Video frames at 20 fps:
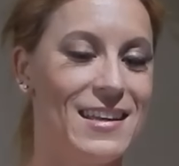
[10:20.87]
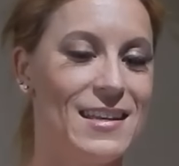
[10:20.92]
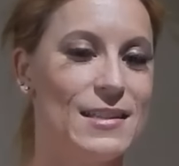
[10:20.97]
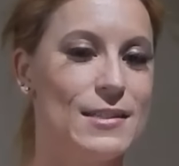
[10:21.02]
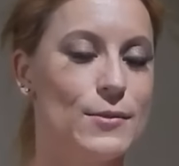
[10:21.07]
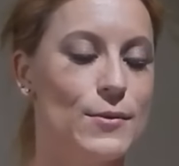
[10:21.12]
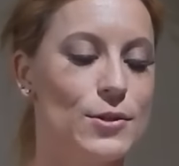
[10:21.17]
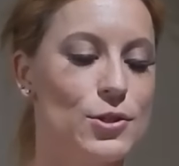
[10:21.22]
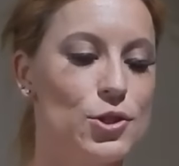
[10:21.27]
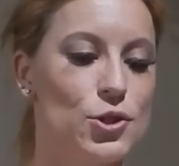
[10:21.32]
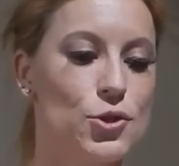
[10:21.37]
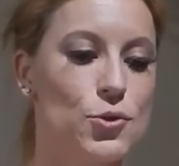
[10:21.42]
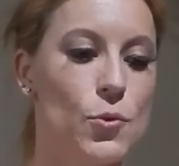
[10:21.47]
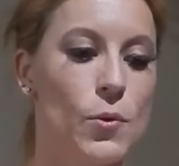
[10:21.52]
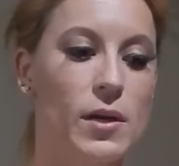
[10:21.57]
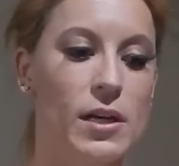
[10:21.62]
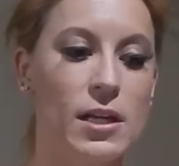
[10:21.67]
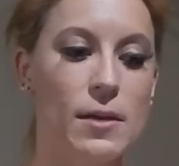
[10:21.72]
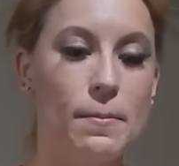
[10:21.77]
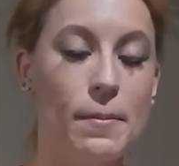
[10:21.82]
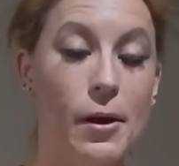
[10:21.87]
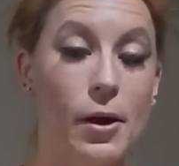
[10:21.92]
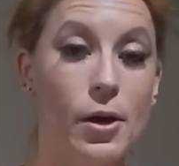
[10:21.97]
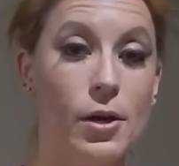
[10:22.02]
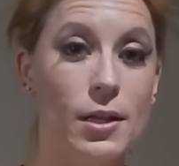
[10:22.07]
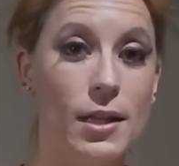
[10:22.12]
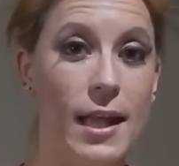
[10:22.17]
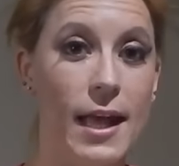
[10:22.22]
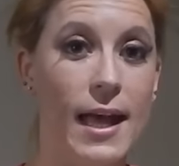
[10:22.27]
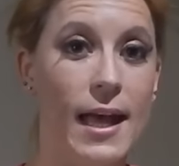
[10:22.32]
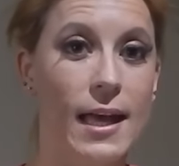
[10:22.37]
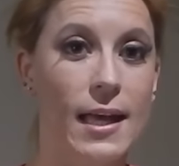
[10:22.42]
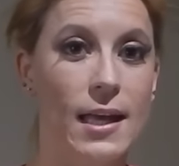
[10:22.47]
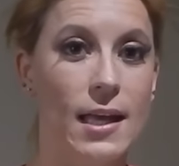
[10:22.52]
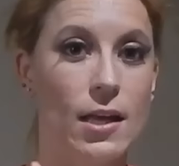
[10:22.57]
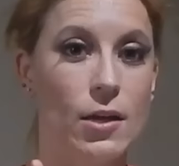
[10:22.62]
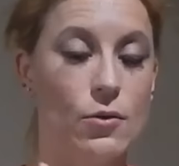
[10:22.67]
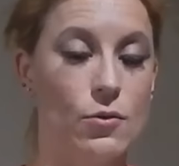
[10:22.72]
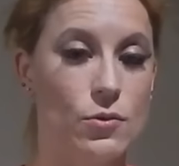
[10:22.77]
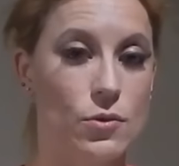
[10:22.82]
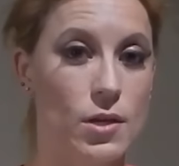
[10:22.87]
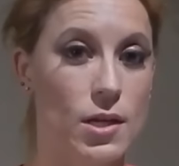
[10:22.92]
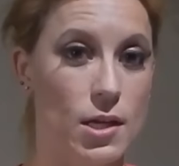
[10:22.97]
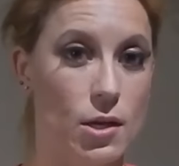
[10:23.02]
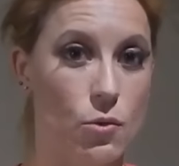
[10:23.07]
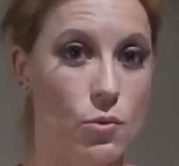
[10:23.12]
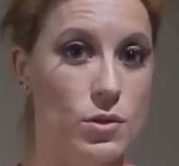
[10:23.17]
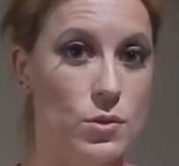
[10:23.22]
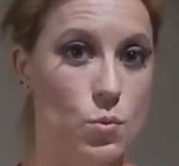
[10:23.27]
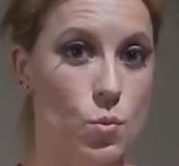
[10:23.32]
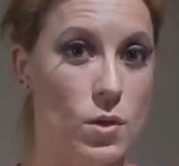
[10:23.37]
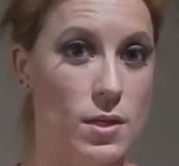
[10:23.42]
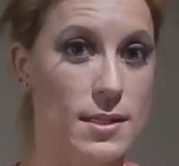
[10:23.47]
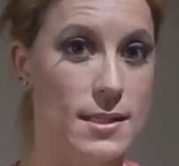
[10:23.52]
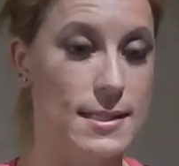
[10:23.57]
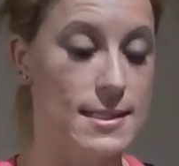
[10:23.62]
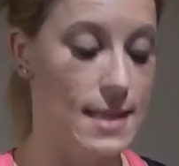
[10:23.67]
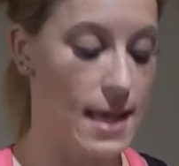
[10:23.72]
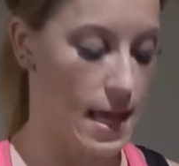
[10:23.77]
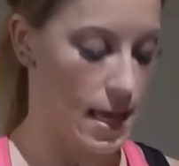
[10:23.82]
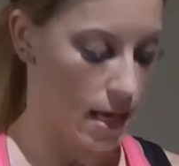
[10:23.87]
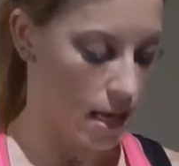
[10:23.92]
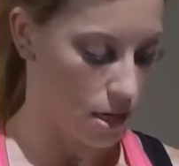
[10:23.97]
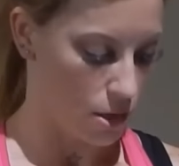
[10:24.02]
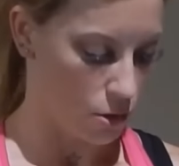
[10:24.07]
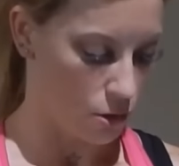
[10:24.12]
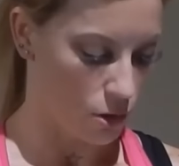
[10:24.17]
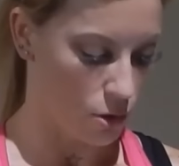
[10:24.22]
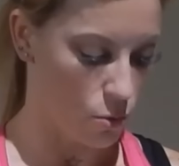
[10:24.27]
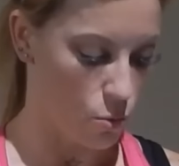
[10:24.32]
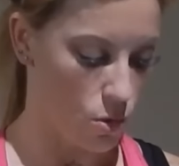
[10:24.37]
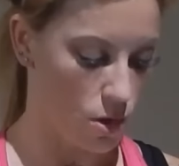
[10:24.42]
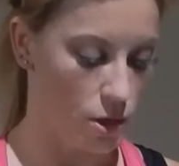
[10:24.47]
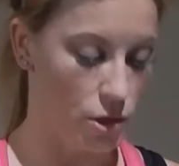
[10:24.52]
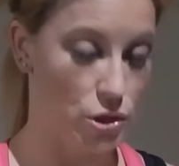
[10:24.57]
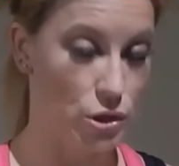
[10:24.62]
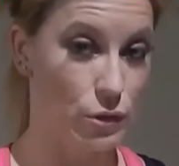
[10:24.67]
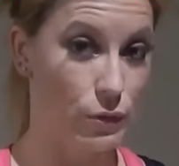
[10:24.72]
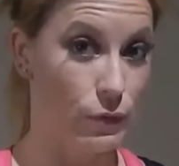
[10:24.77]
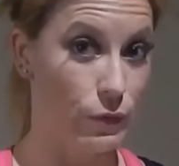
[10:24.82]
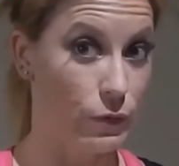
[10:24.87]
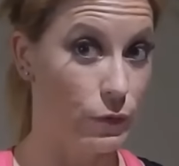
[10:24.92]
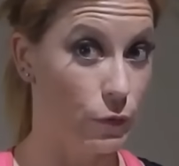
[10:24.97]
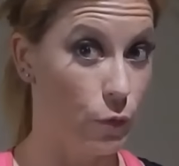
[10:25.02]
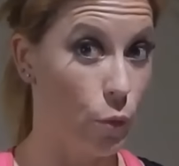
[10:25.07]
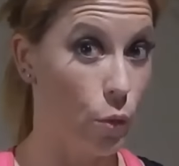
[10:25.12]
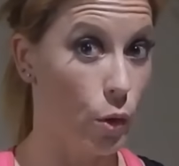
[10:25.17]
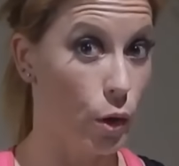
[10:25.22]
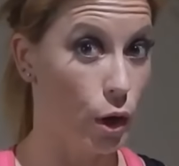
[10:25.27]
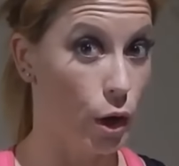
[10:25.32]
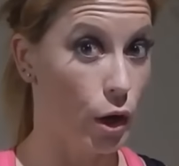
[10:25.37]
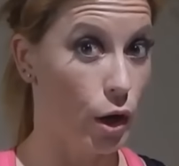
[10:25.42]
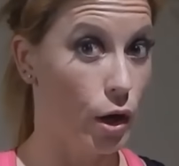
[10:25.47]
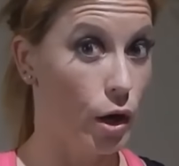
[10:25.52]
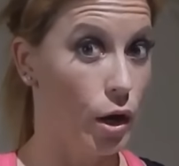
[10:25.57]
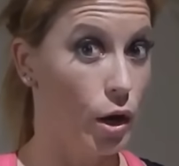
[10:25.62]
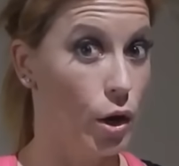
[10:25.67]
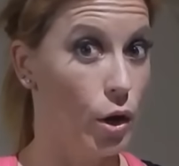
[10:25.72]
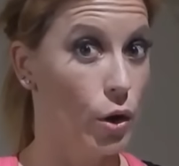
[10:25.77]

So it's 20 per leg equals one set. And you're gonna wanna do four